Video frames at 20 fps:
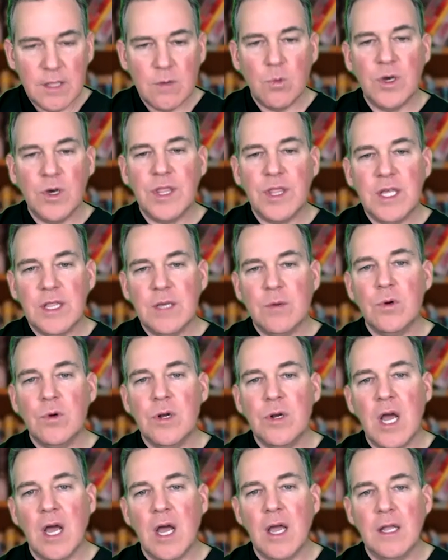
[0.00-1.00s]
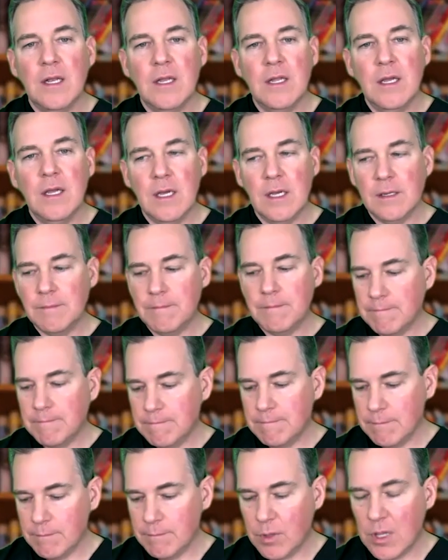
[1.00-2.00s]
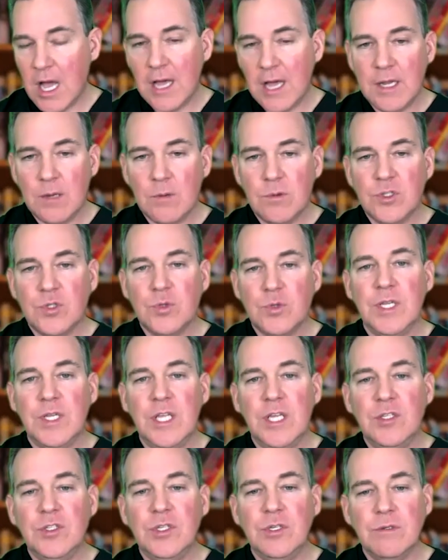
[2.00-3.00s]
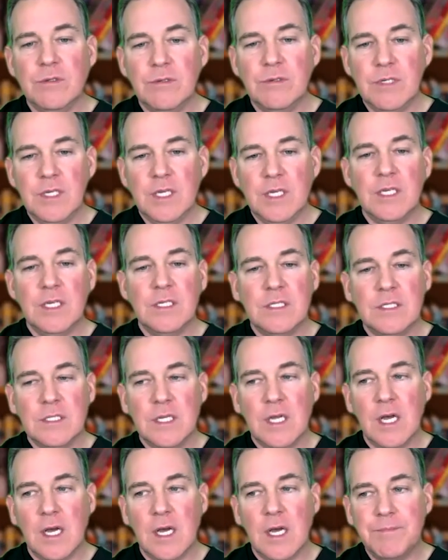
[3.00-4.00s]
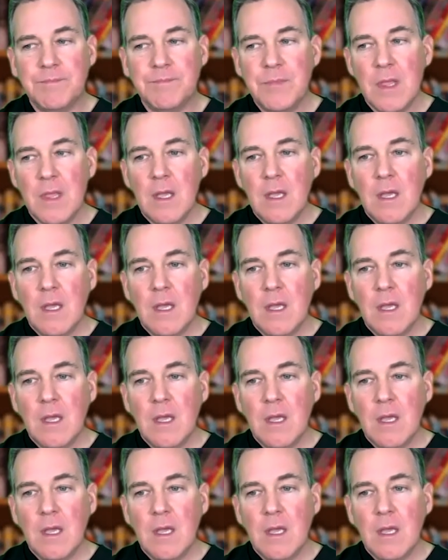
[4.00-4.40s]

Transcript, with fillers: the one thing that we're not um, botting, which we need to, is um,